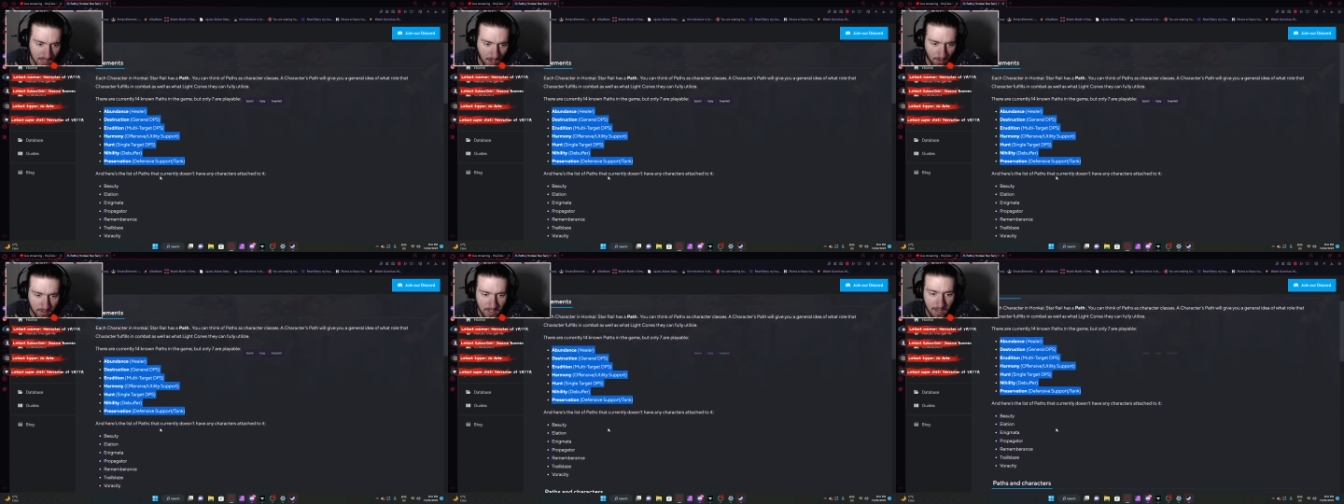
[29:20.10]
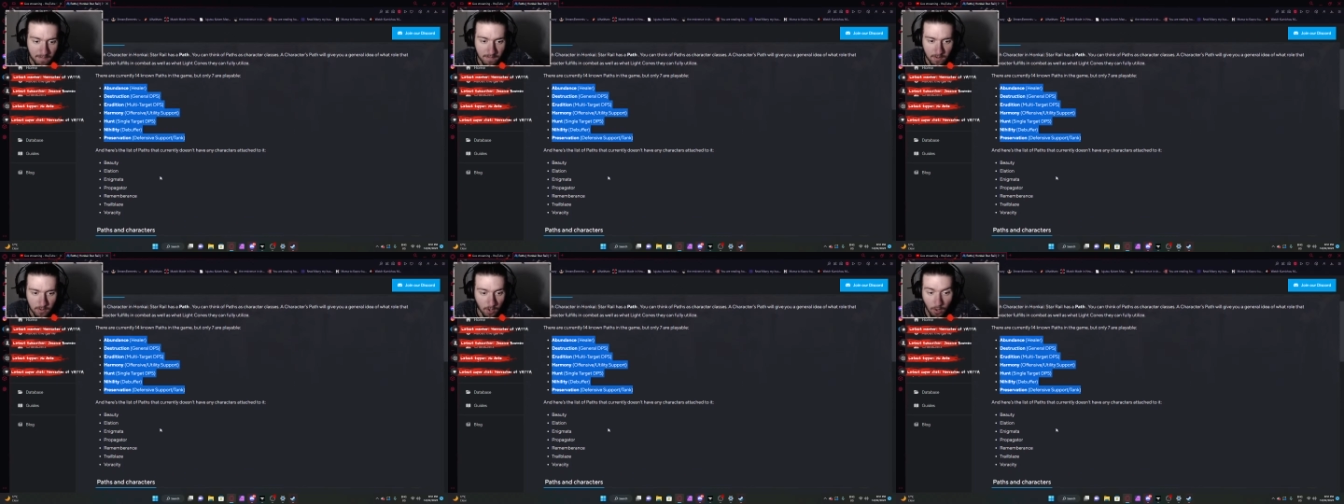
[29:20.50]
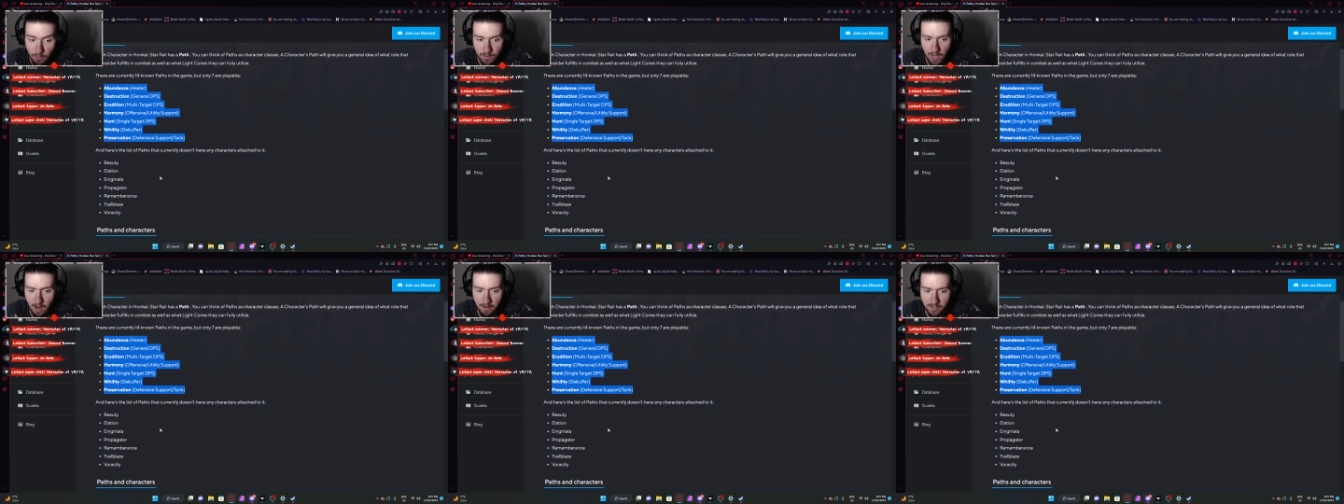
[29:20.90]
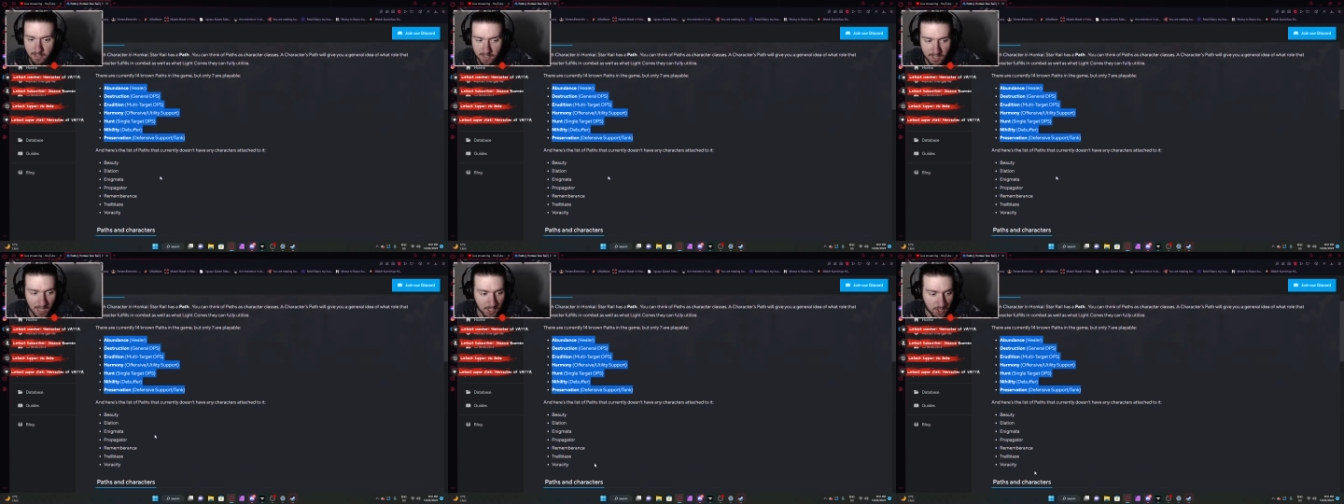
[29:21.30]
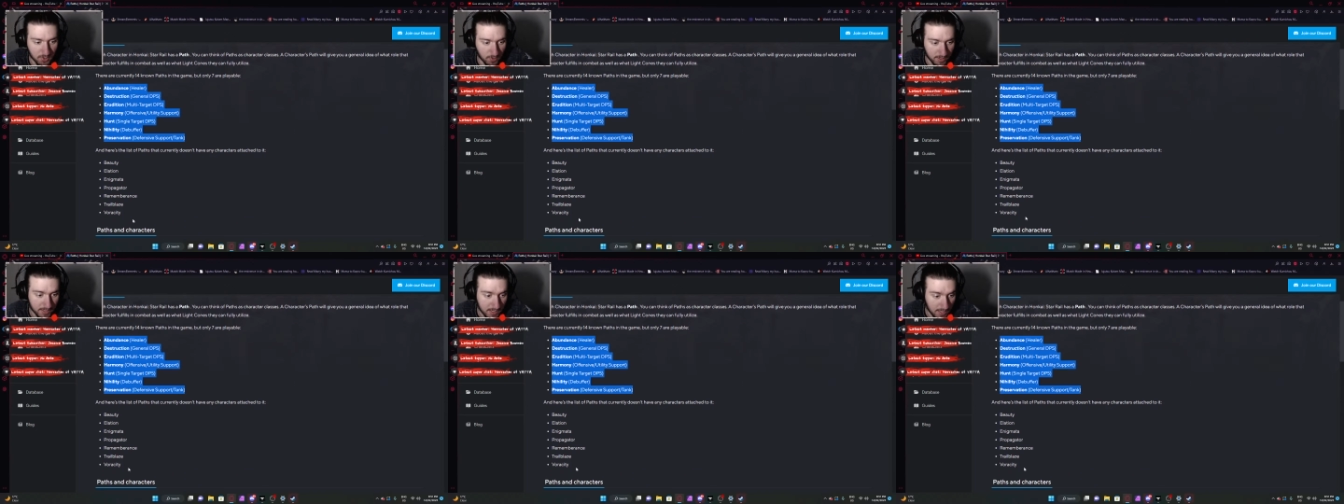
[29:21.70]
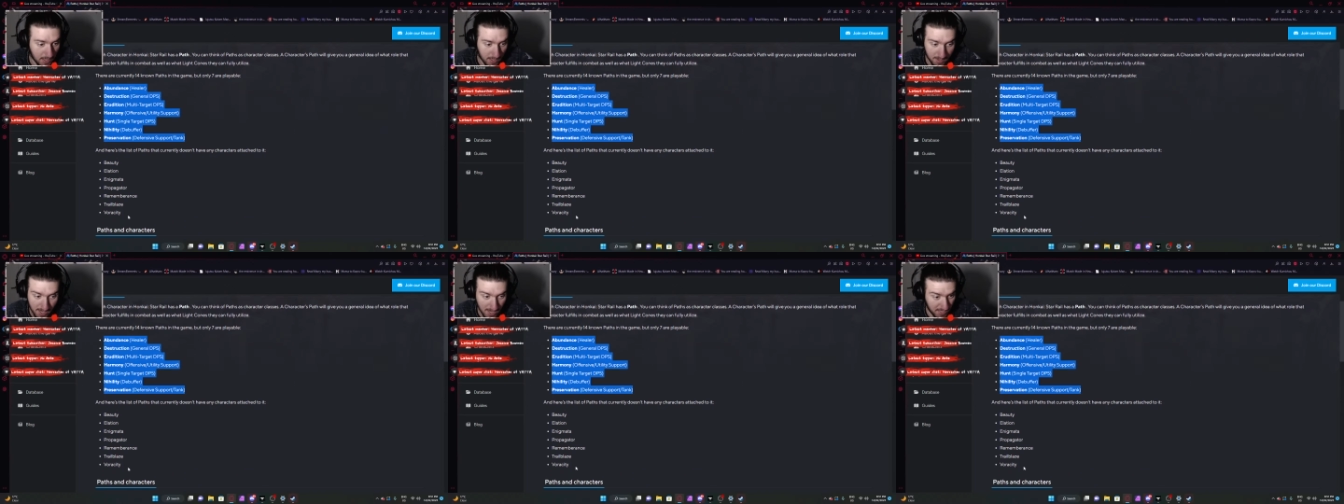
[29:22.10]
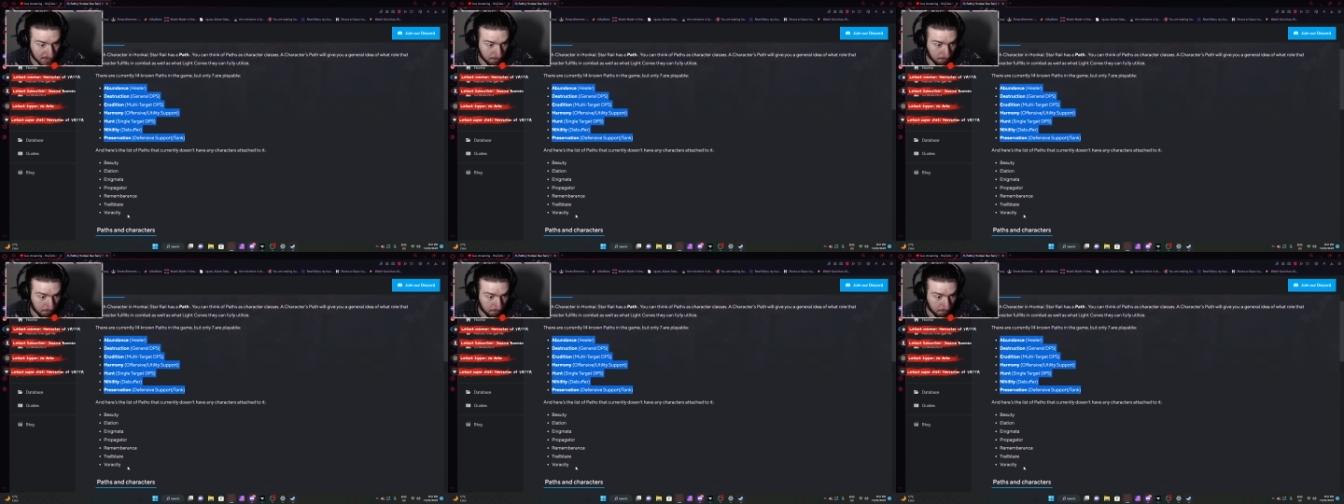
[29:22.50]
currently have no characters attached to it. There's